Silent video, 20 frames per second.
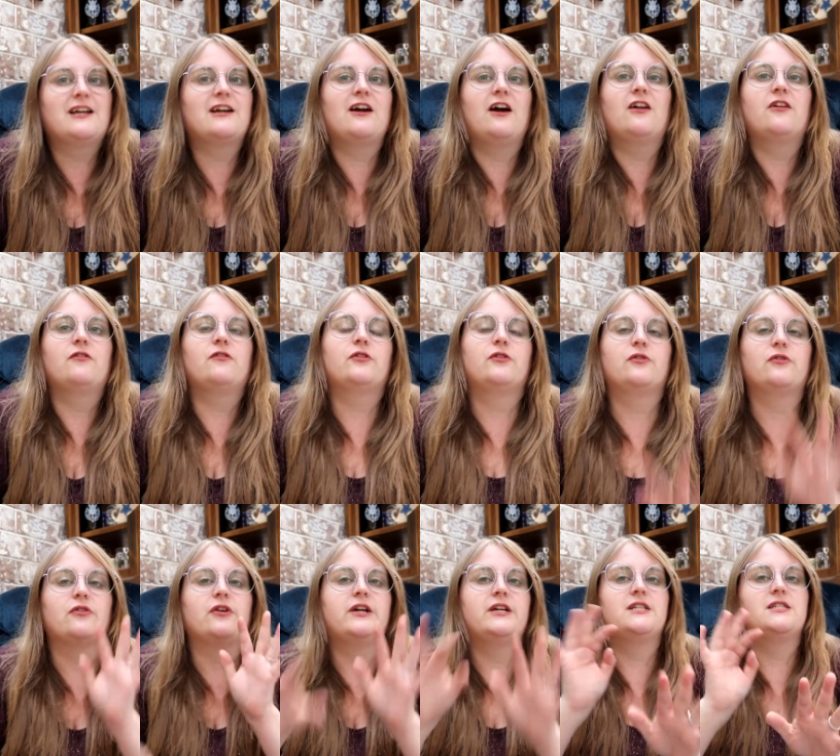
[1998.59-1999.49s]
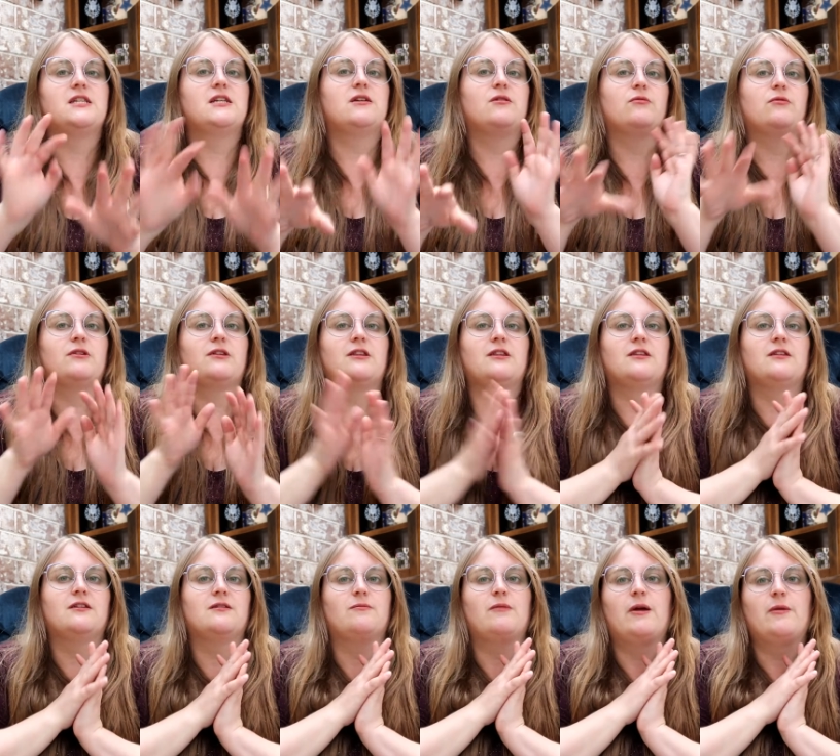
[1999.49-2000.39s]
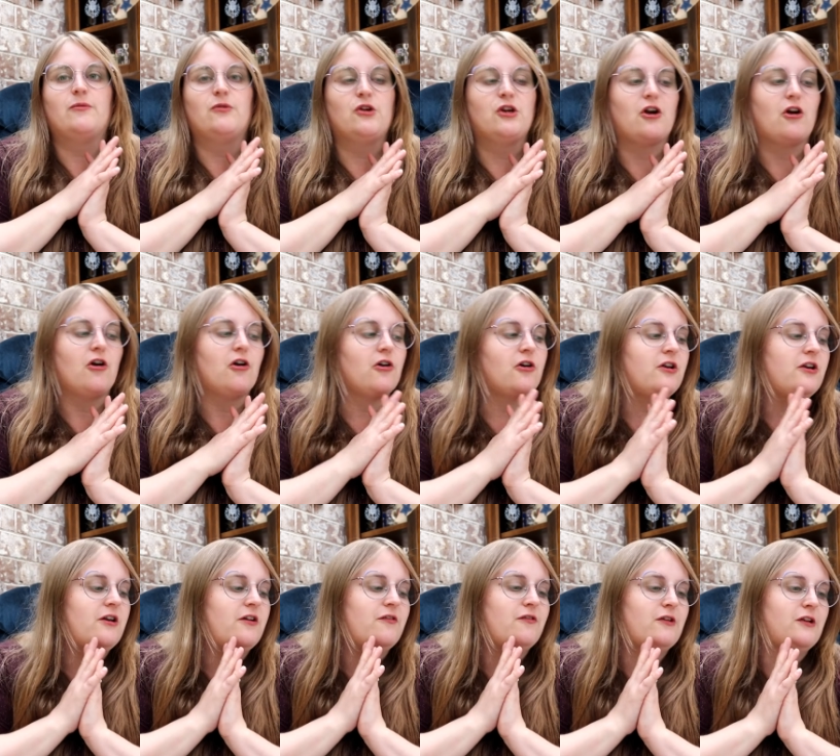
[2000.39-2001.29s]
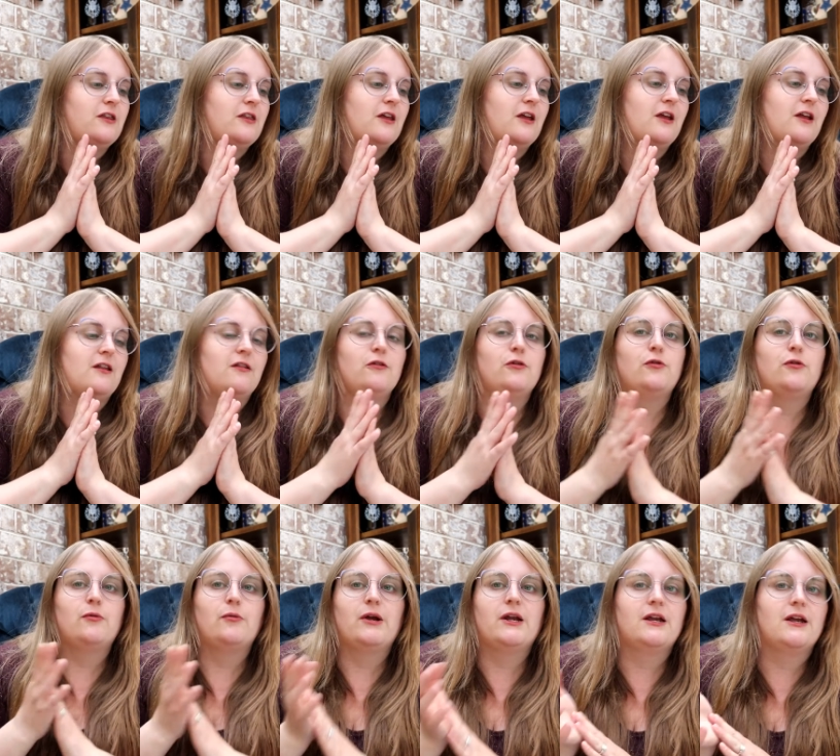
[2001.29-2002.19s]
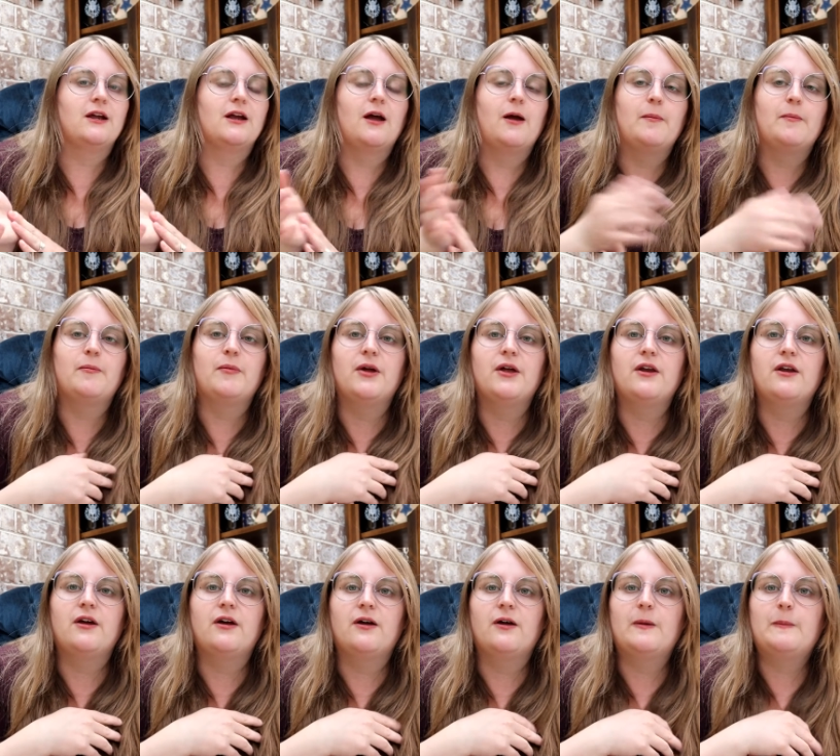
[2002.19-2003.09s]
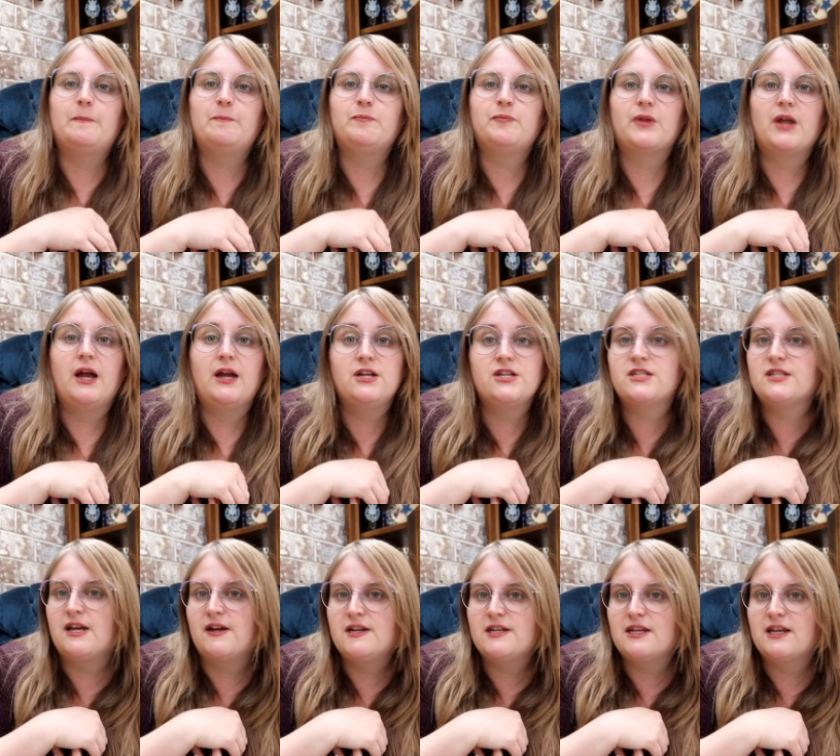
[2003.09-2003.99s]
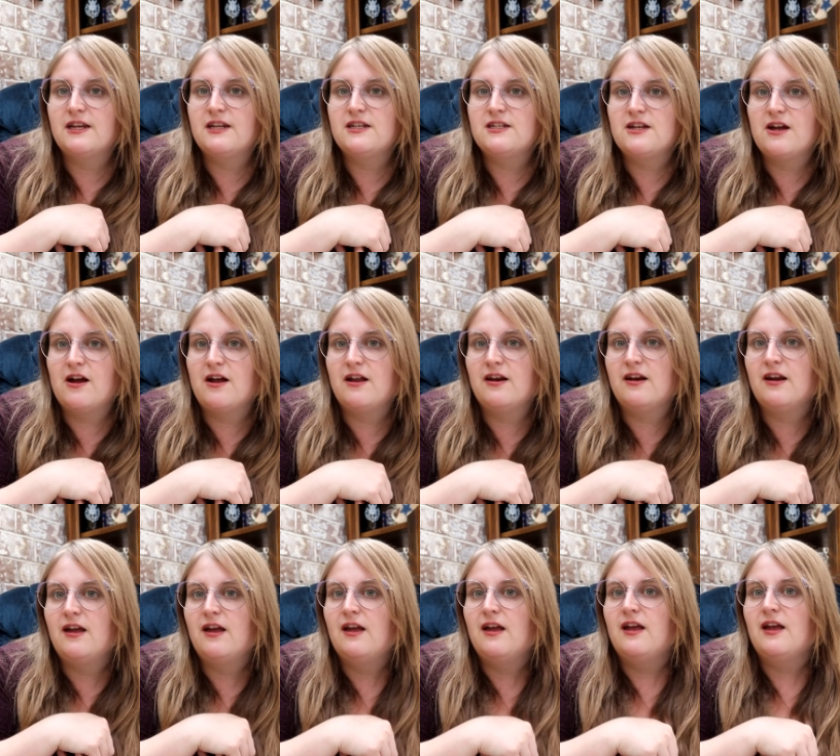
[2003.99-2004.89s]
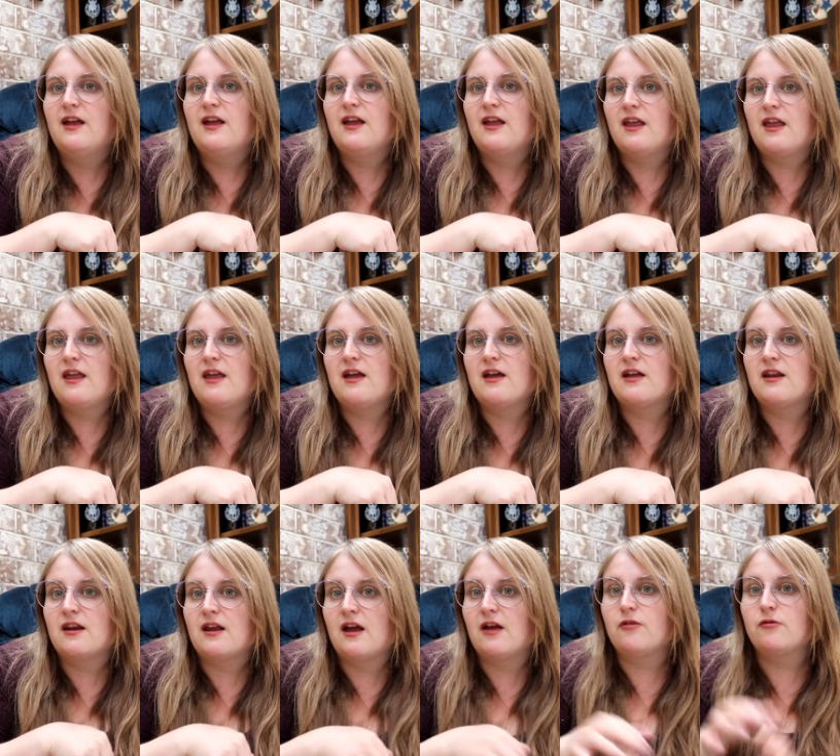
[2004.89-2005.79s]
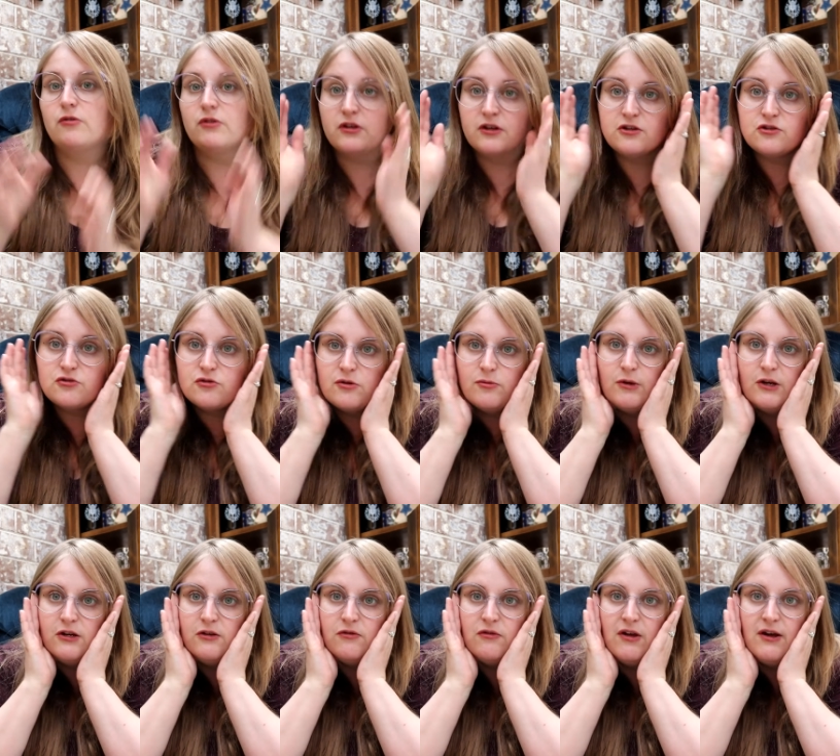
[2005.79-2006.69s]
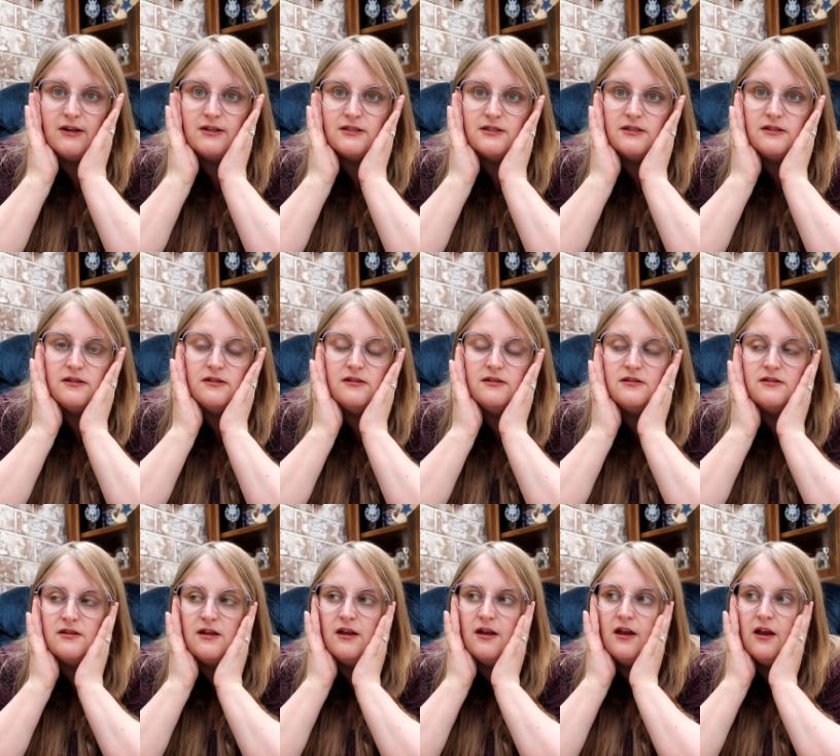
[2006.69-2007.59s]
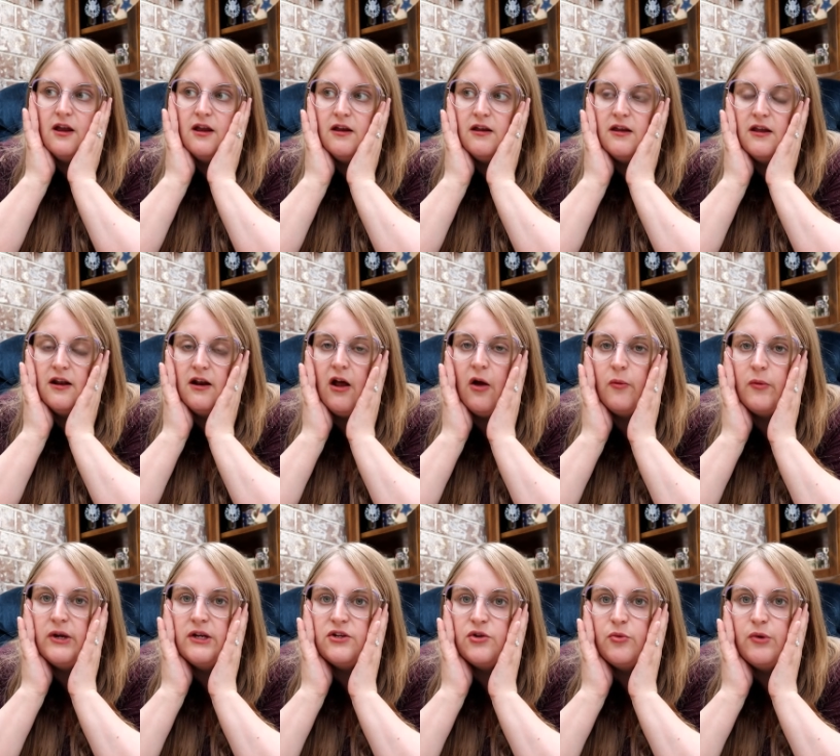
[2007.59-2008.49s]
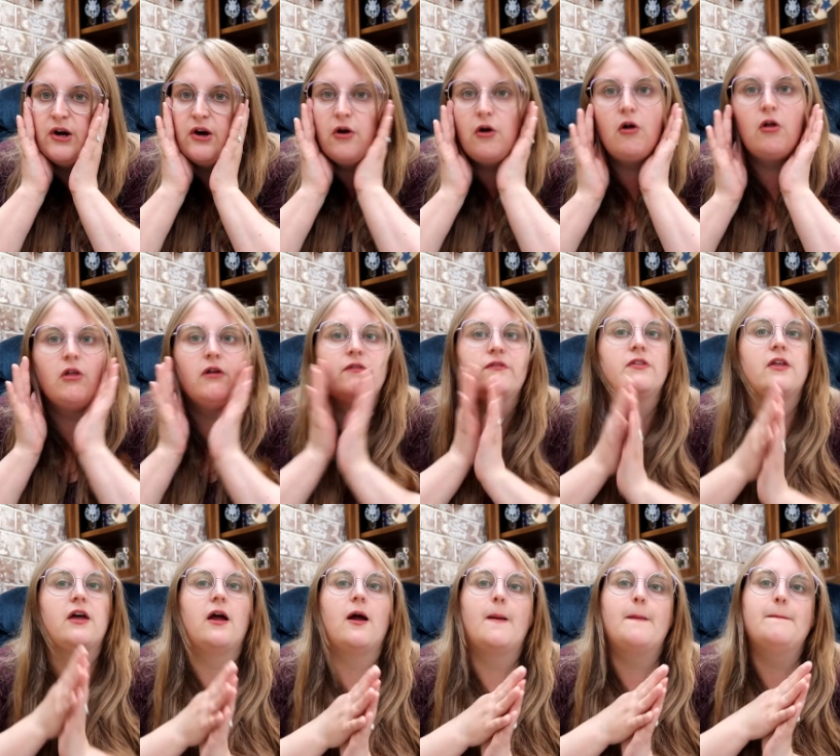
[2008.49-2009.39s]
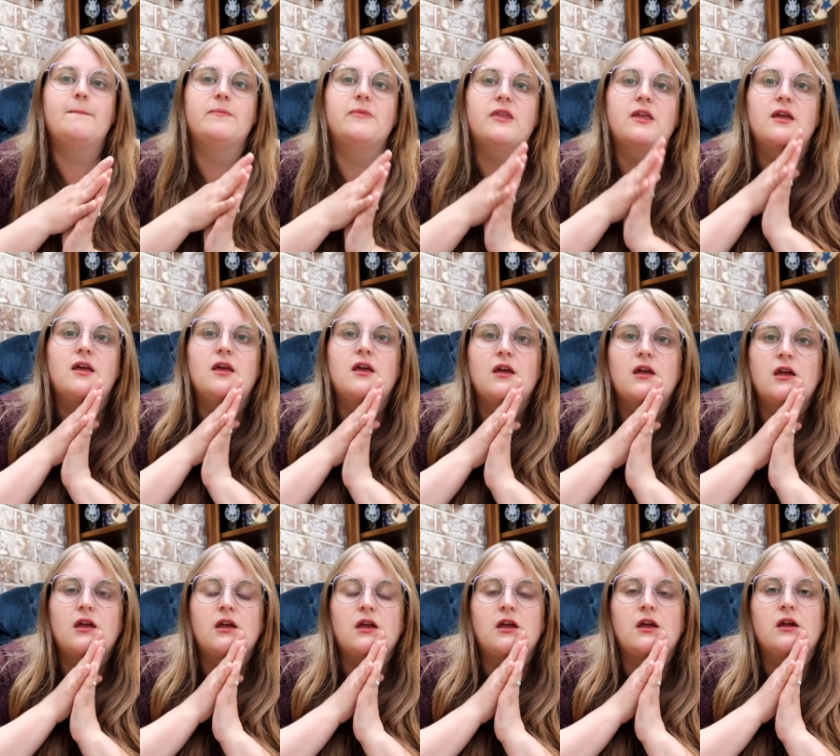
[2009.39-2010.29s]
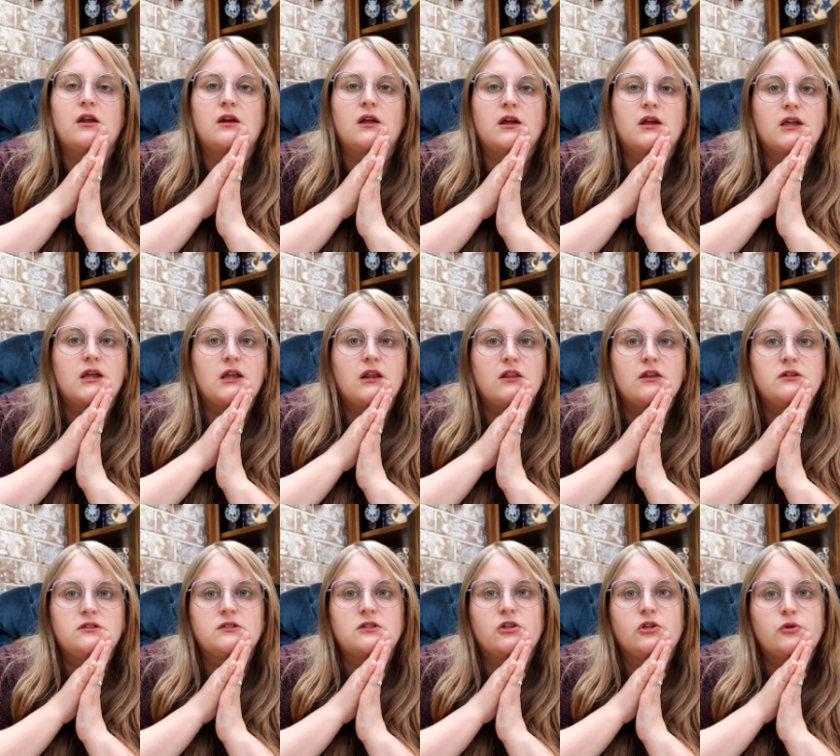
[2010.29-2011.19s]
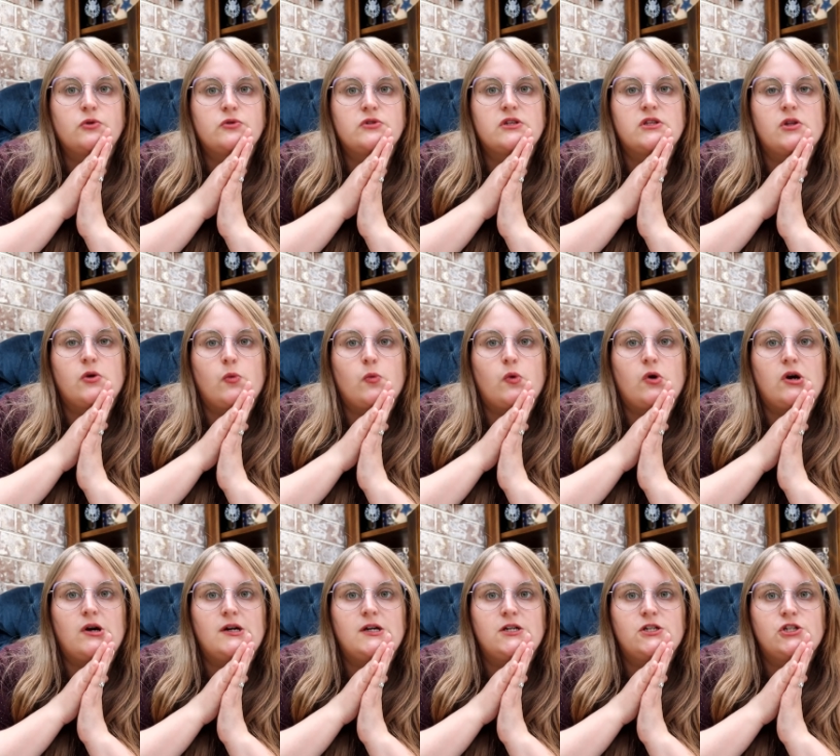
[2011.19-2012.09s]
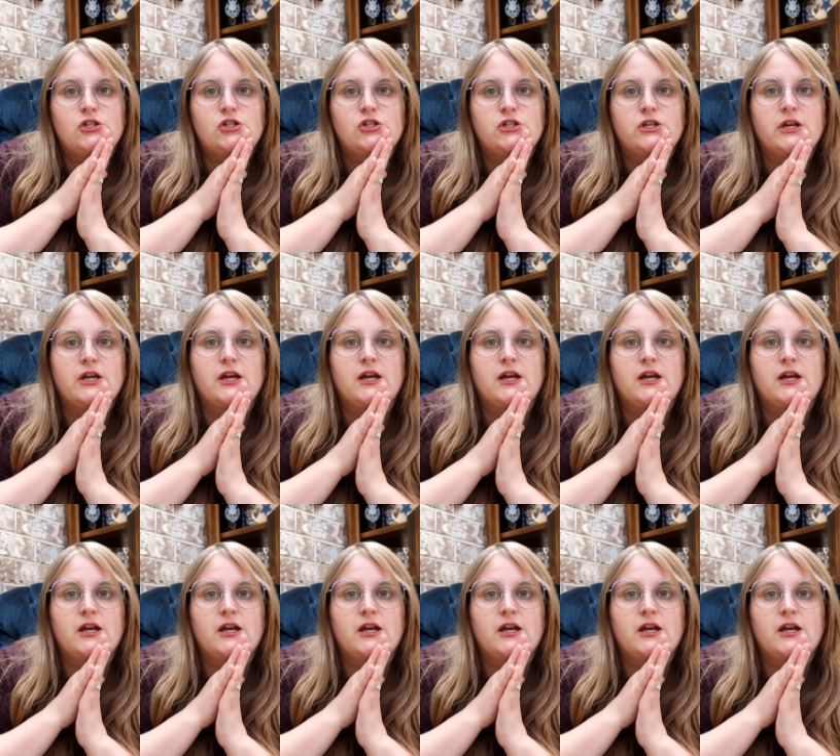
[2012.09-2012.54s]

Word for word: It got a little crazy with the memory card and everything and Luna waking up, but um, I just had to get it done. And I really enjoy my new glasses. I cannot wait to wear all of them and get these clothes in the wash.